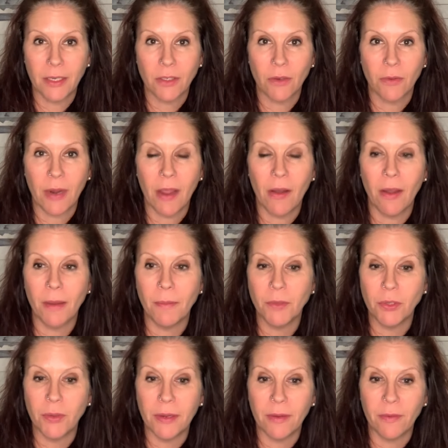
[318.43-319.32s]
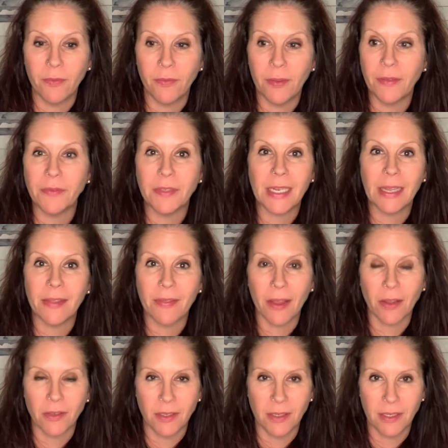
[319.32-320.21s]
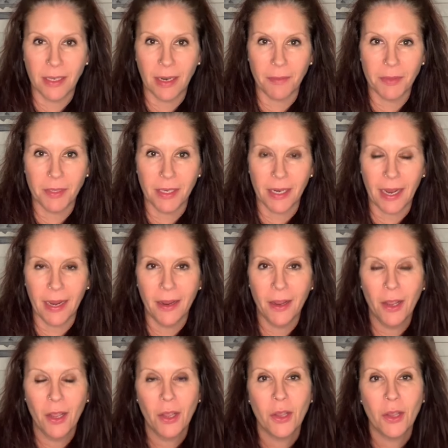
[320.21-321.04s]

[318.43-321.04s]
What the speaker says: So now I'm doing 15,000 steps a day.